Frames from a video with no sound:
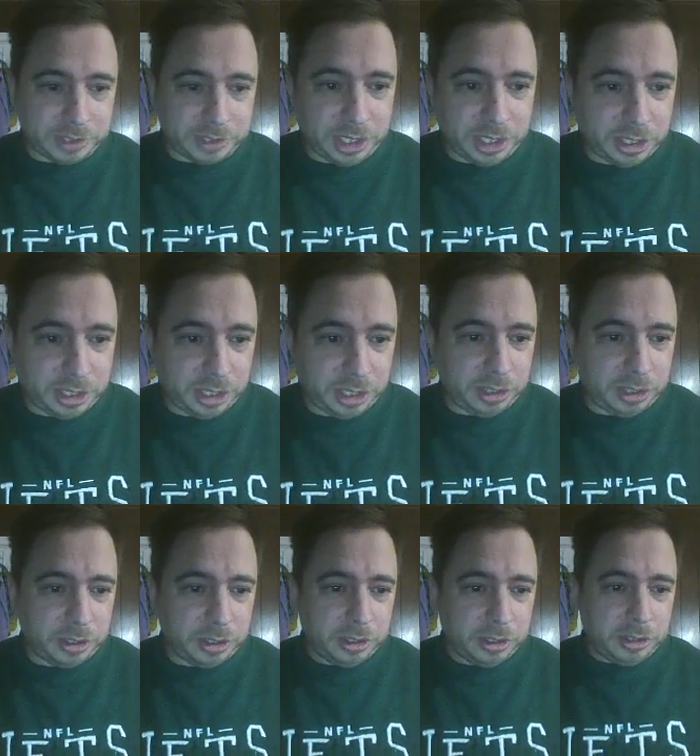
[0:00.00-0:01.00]

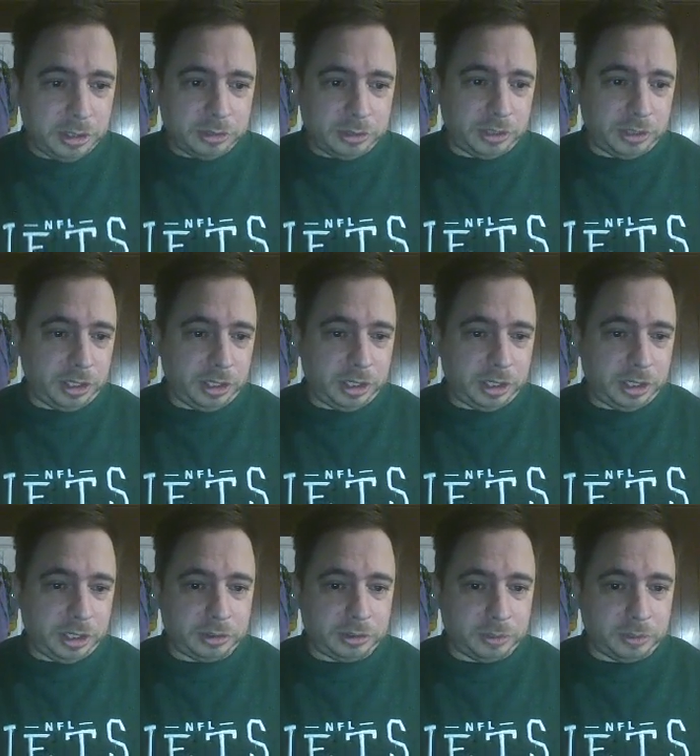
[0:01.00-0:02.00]
TNA right
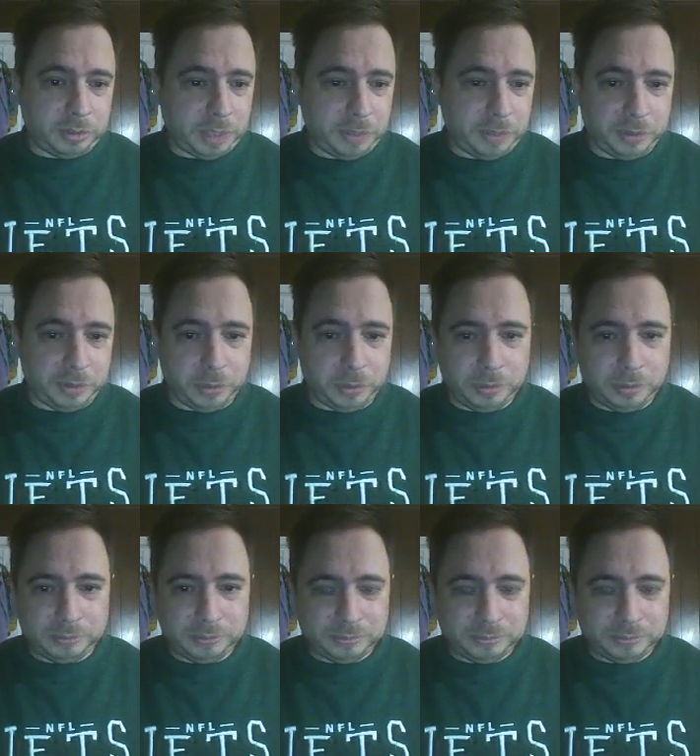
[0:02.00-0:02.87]
now. The pay per view